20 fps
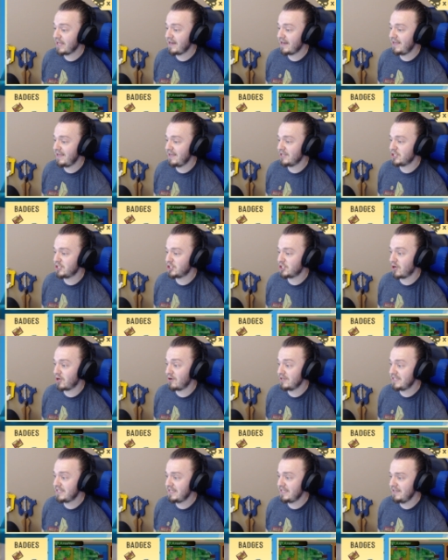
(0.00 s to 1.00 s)
a
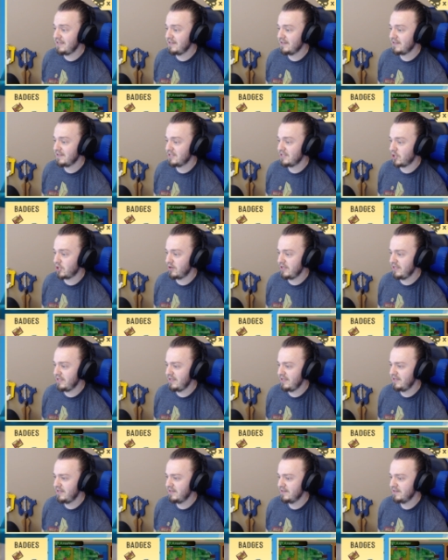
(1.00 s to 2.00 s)
Charty?
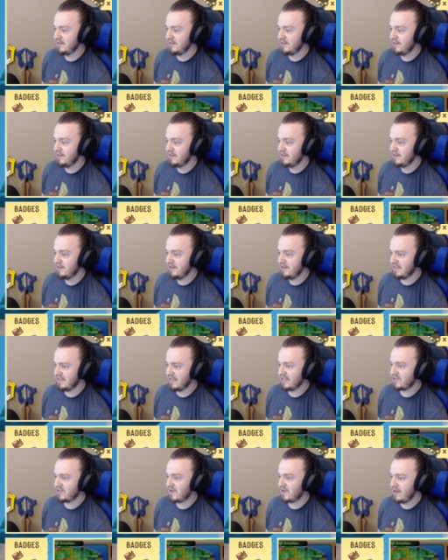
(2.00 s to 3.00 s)
Charty? I
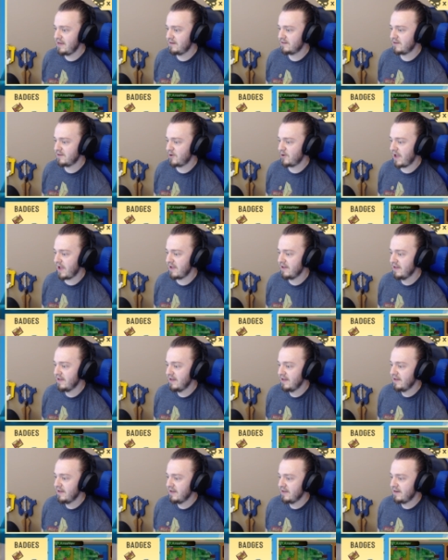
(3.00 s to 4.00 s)
think that's right. Okay.
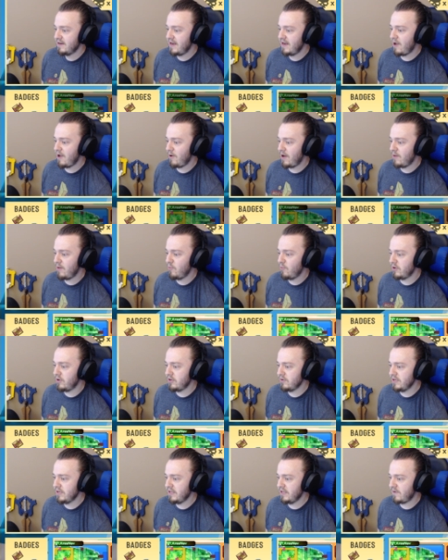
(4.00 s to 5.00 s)
Now, I'm
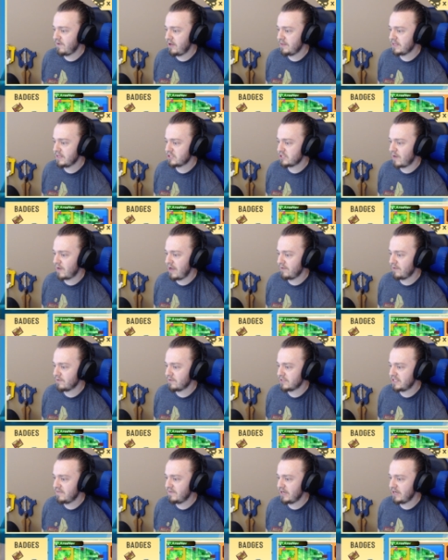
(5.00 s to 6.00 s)
wondering if on this route
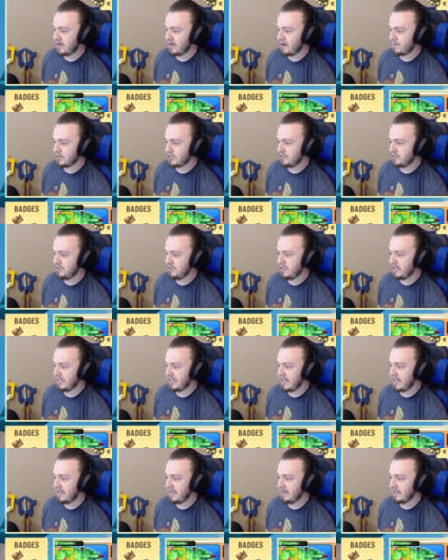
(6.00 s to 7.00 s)
there's even an opportunity to
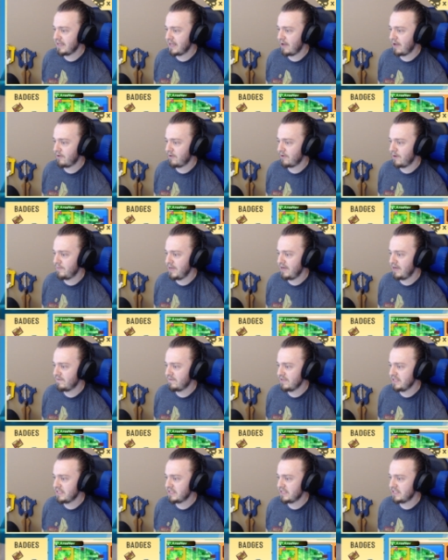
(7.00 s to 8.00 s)
get an encounter. I'm not
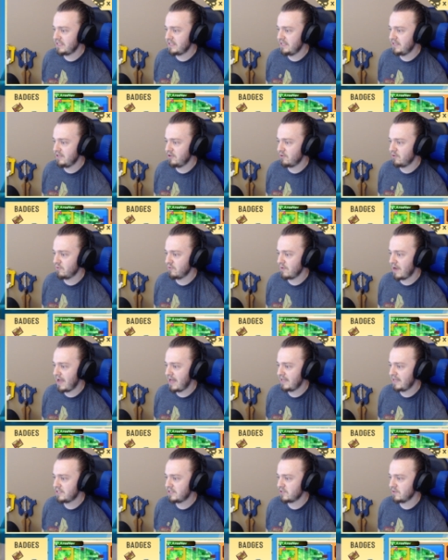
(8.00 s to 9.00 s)
really seeing
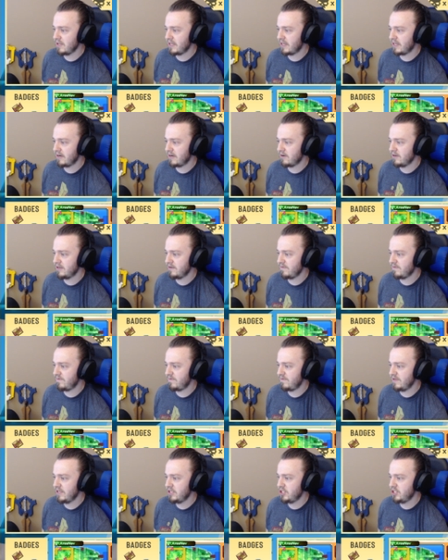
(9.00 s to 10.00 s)
grass or like an area to
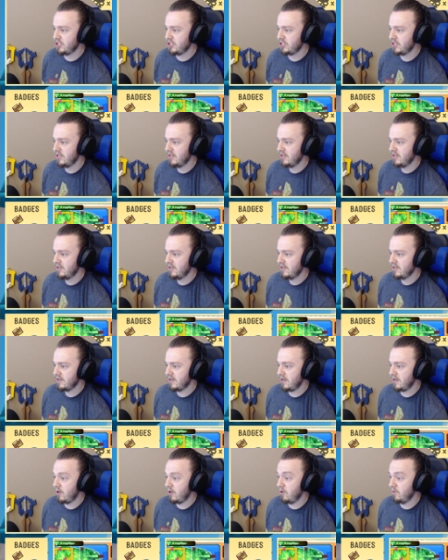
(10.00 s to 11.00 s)
fish.
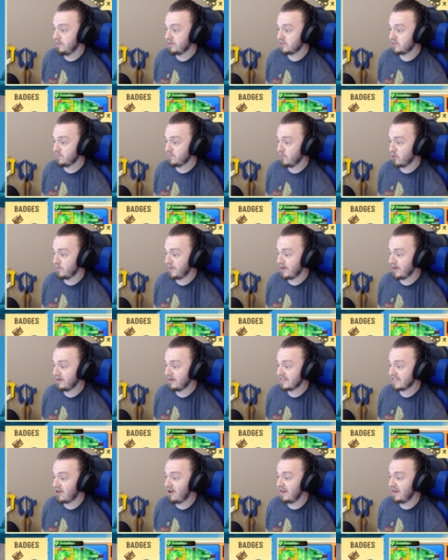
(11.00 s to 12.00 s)
Oh, there's more
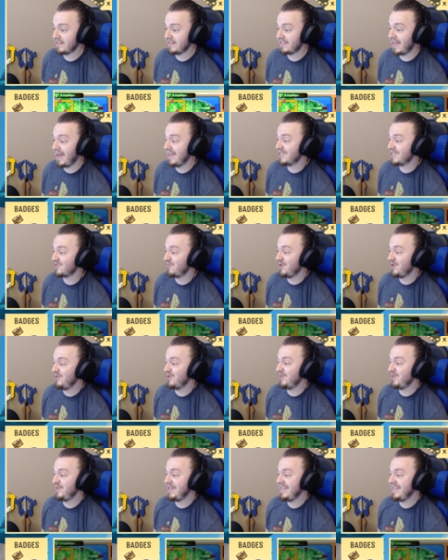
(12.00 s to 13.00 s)
berries. All right, guys, we
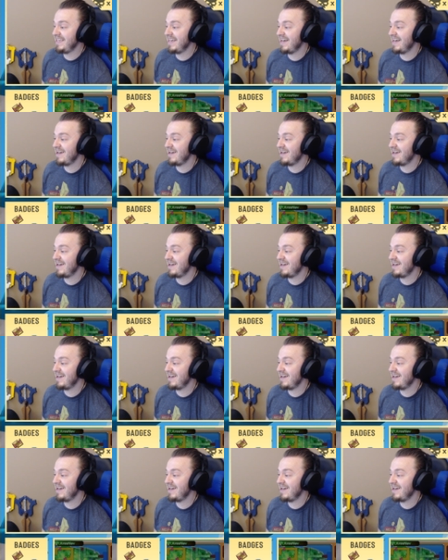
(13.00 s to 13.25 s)
will be